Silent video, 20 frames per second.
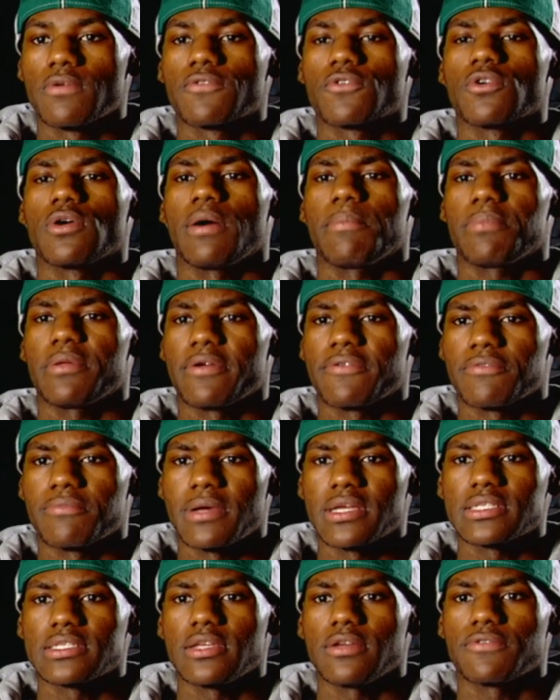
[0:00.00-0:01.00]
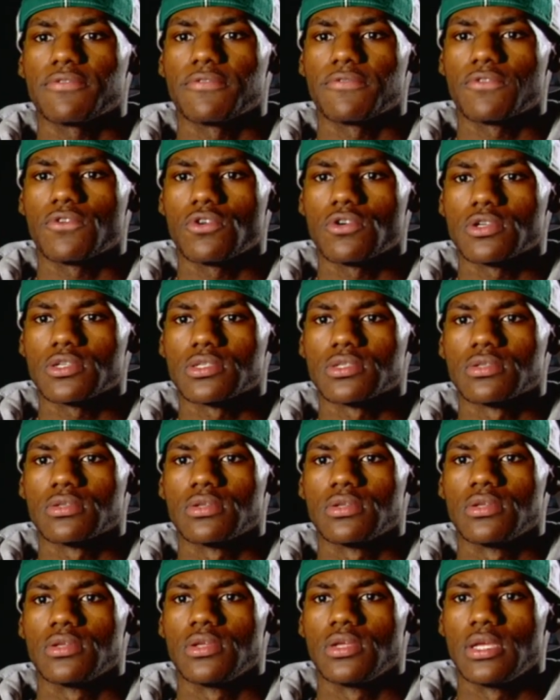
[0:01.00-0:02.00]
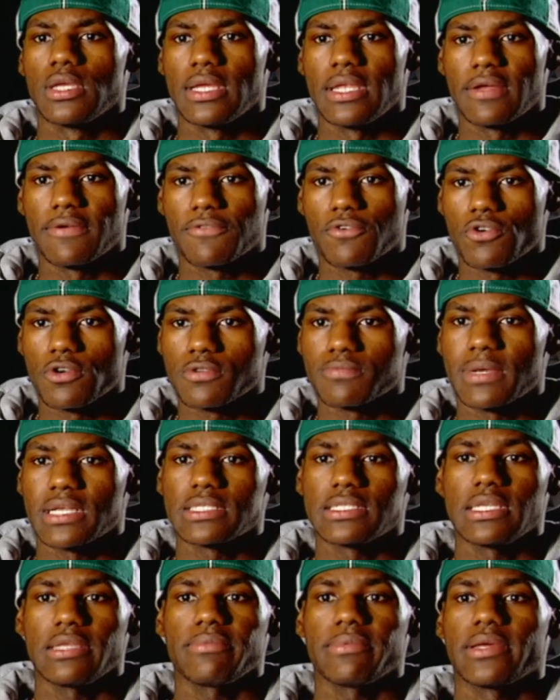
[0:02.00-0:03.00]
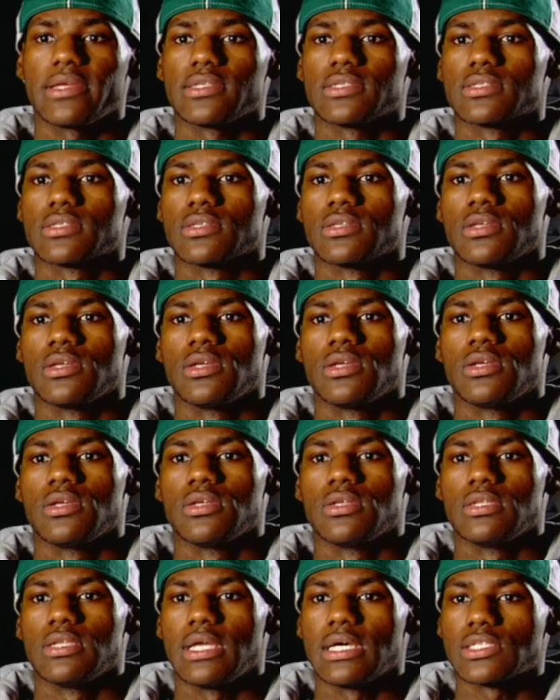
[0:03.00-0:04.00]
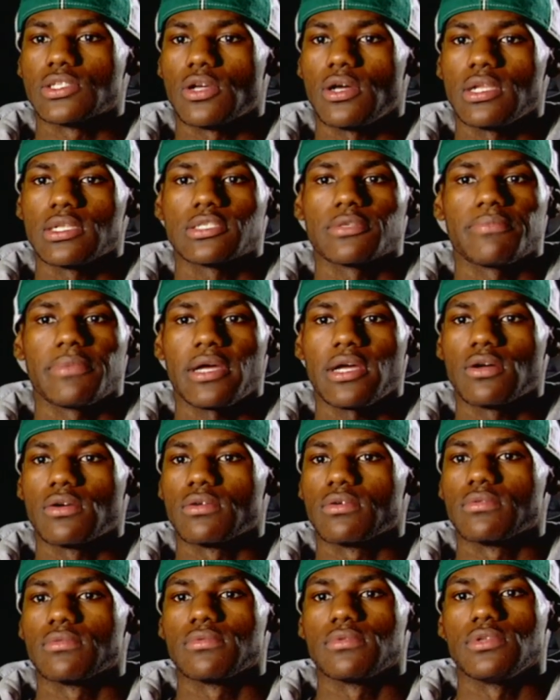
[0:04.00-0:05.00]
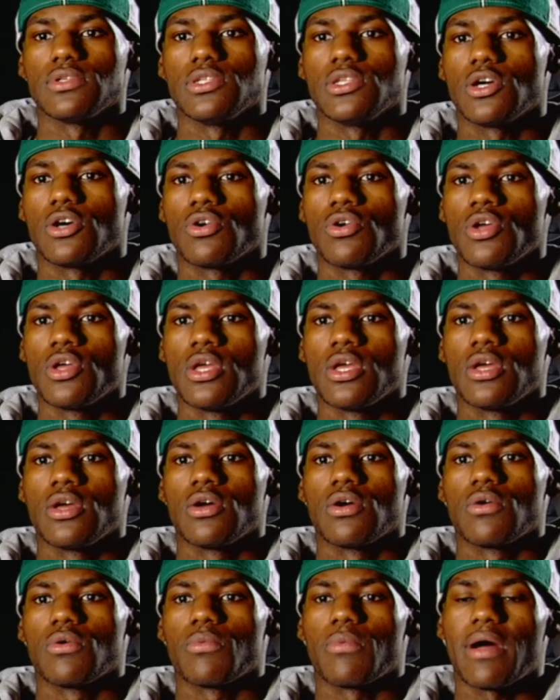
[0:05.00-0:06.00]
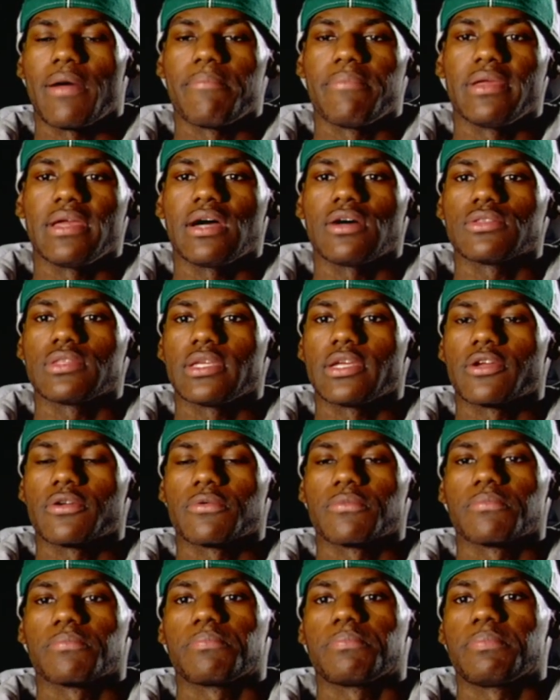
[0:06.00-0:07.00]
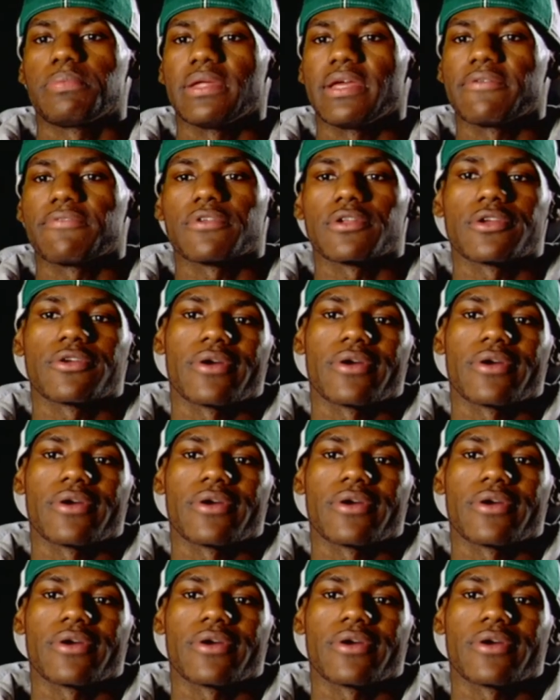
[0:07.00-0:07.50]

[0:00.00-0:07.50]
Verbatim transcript: Of course, I'm playing for myself, of course. And of course, my teammates. That's all it's about. You know, why be out there playing for the